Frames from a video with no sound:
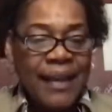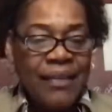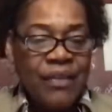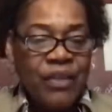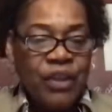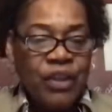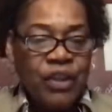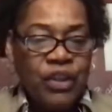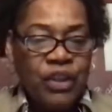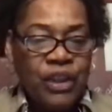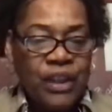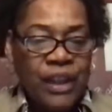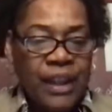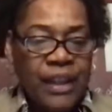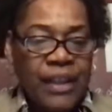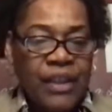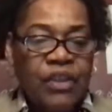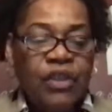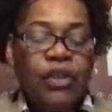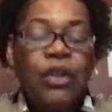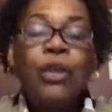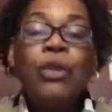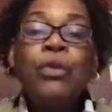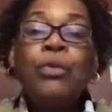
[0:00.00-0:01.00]
at the
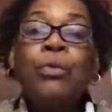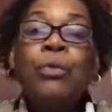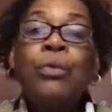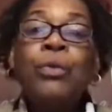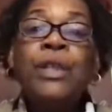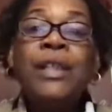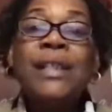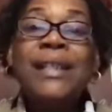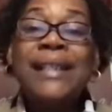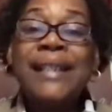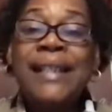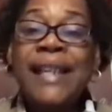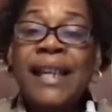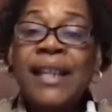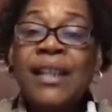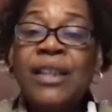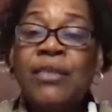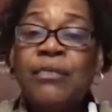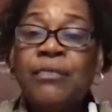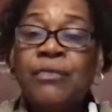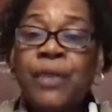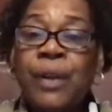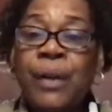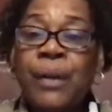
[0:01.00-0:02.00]
sixth through the
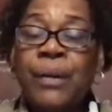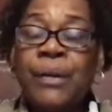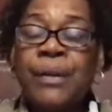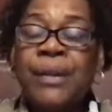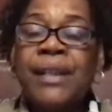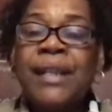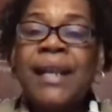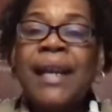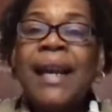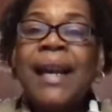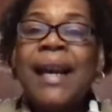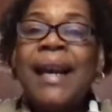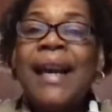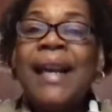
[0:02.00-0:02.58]
tenth verse